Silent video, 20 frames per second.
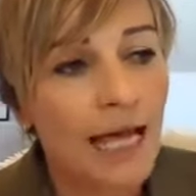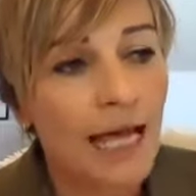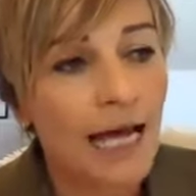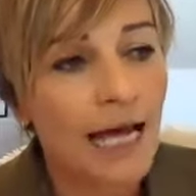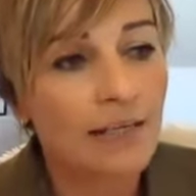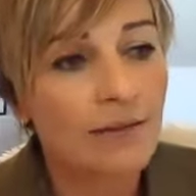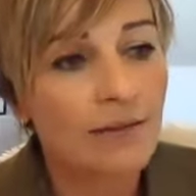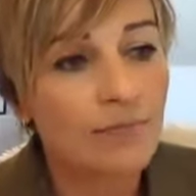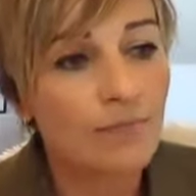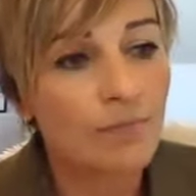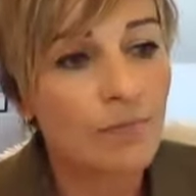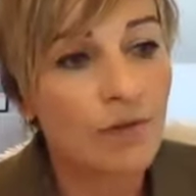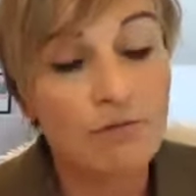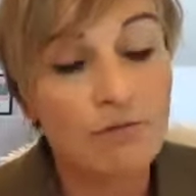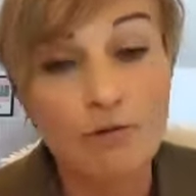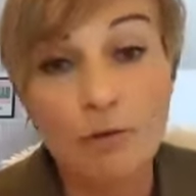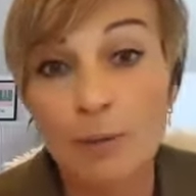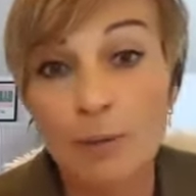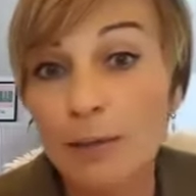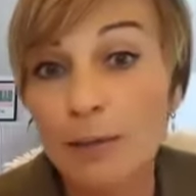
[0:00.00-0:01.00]
And
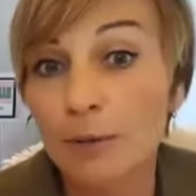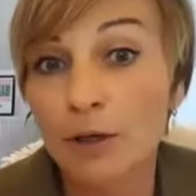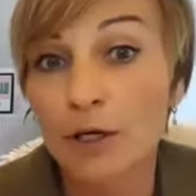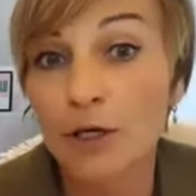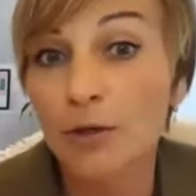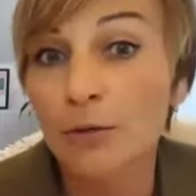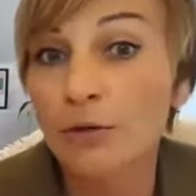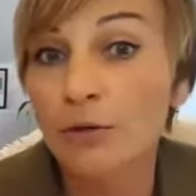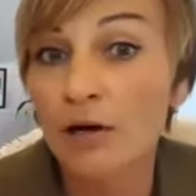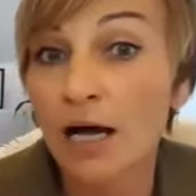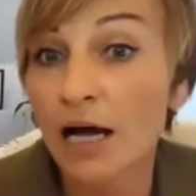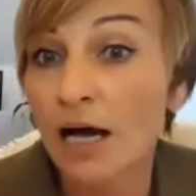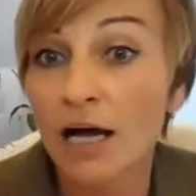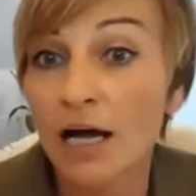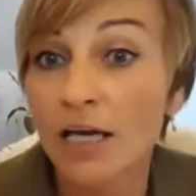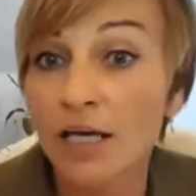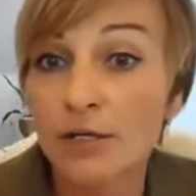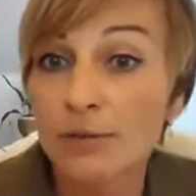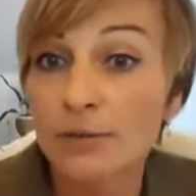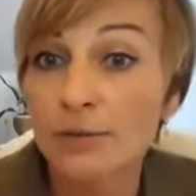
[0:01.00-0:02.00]
for people who are at
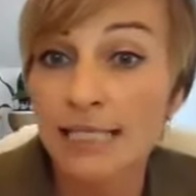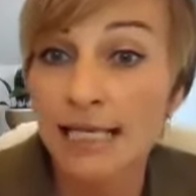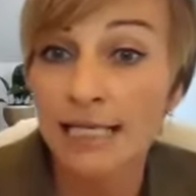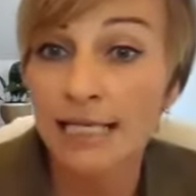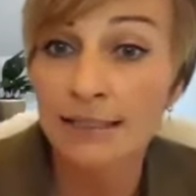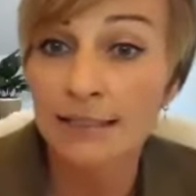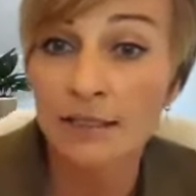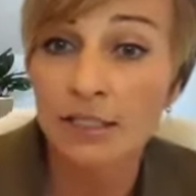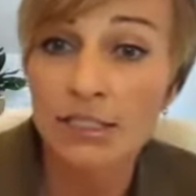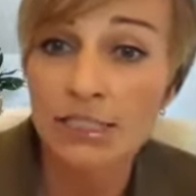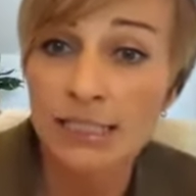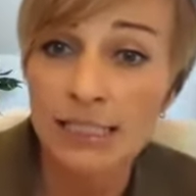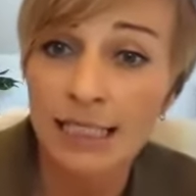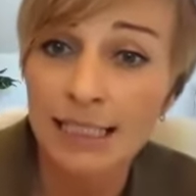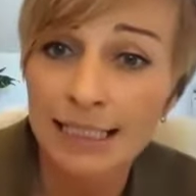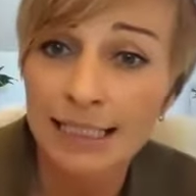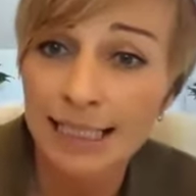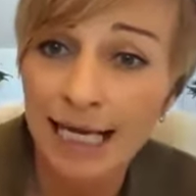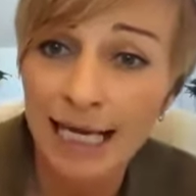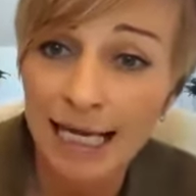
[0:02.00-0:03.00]
a loose end on
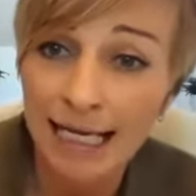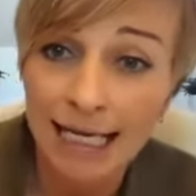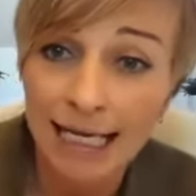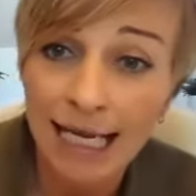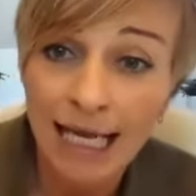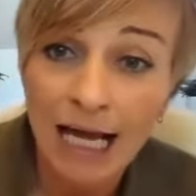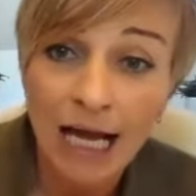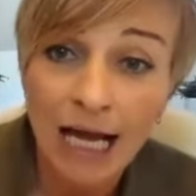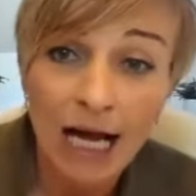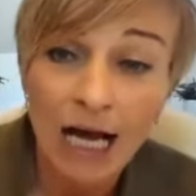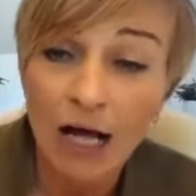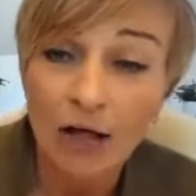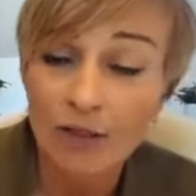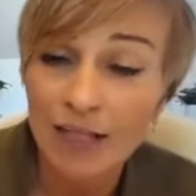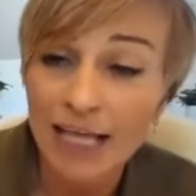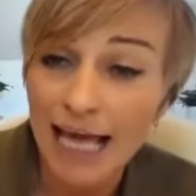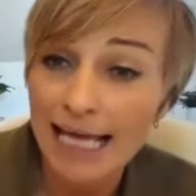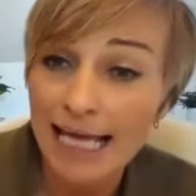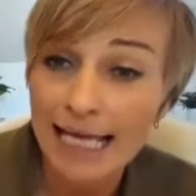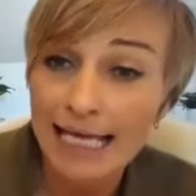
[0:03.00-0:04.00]
Sunday, on
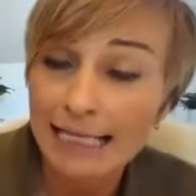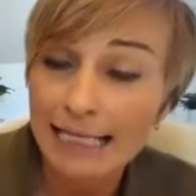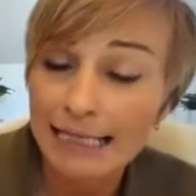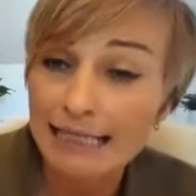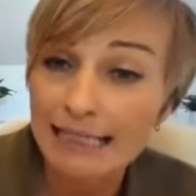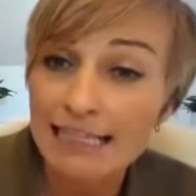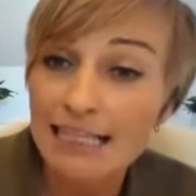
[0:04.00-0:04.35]
the 8th,